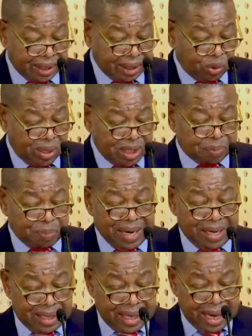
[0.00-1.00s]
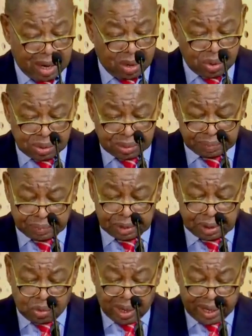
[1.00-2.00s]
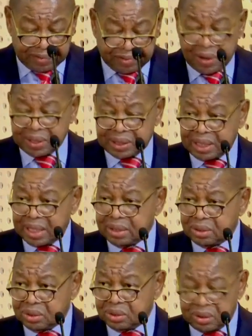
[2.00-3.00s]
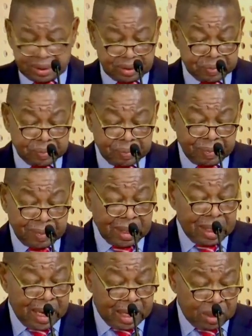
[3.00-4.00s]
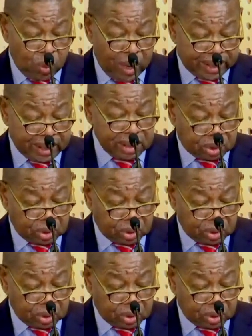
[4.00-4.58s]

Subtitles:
a request by NEHAU, one of our trade unions, and working